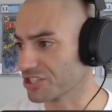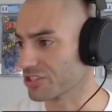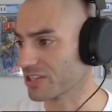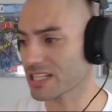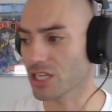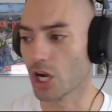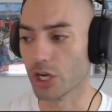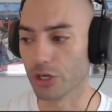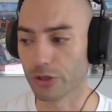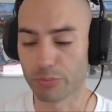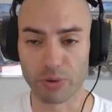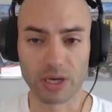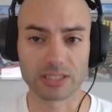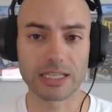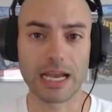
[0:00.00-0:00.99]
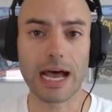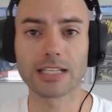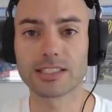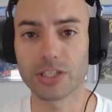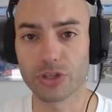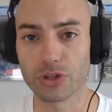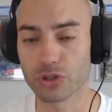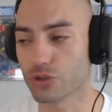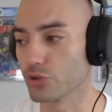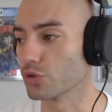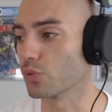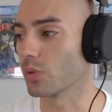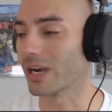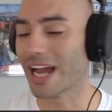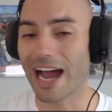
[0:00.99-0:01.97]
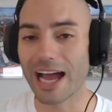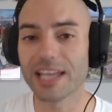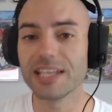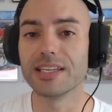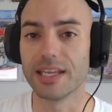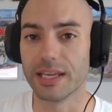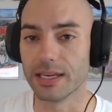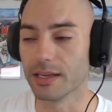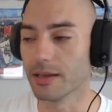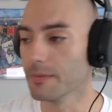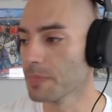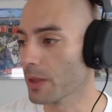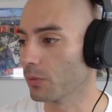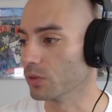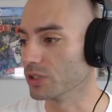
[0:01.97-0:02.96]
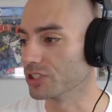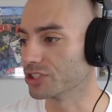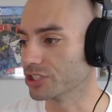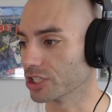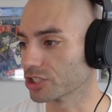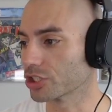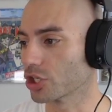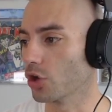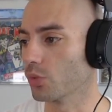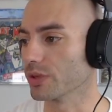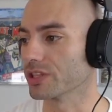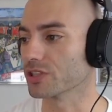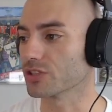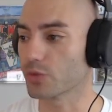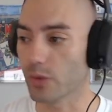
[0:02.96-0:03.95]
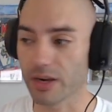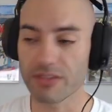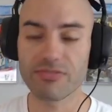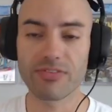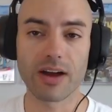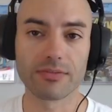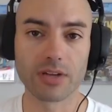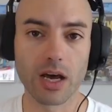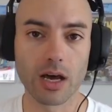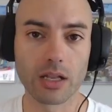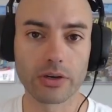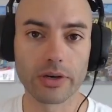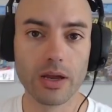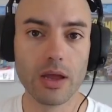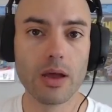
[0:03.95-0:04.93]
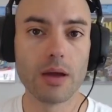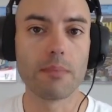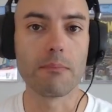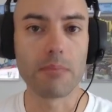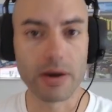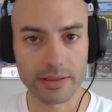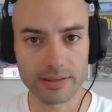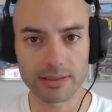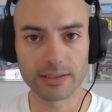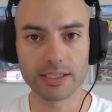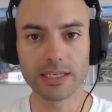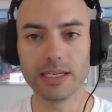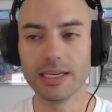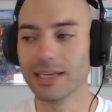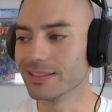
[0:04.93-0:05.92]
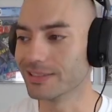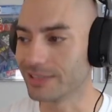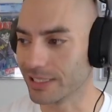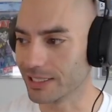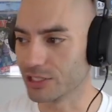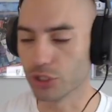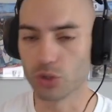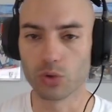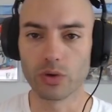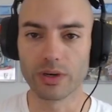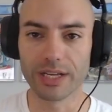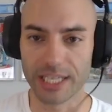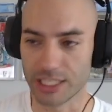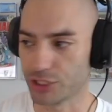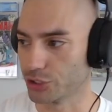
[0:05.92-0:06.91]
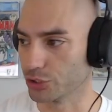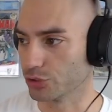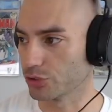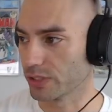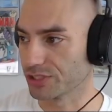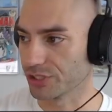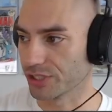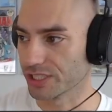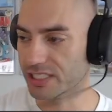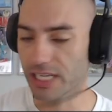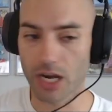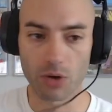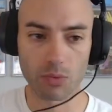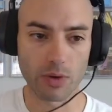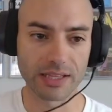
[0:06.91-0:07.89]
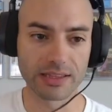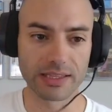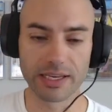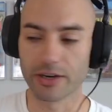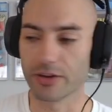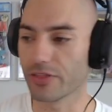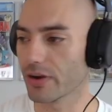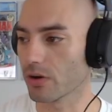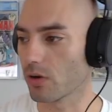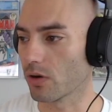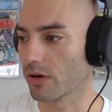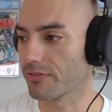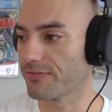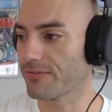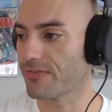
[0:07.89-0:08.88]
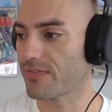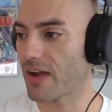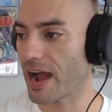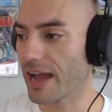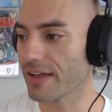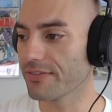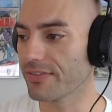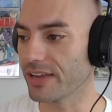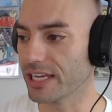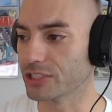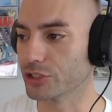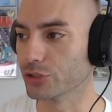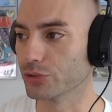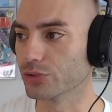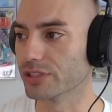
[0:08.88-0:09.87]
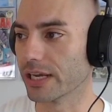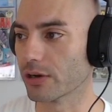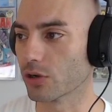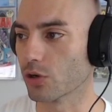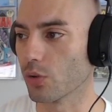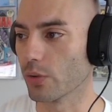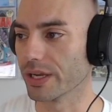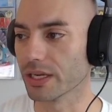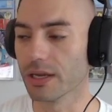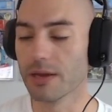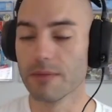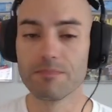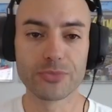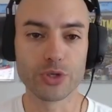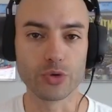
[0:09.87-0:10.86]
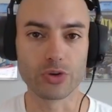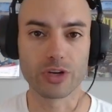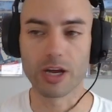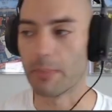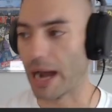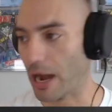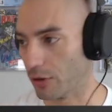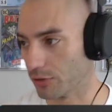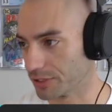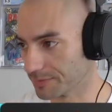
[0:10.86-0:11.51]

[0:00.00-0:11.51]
That's $100. I'll tell you the truth. What I did was just go with the $25 monthly digital issue. So as you can tell right there, there are 5 issues that are going to come out.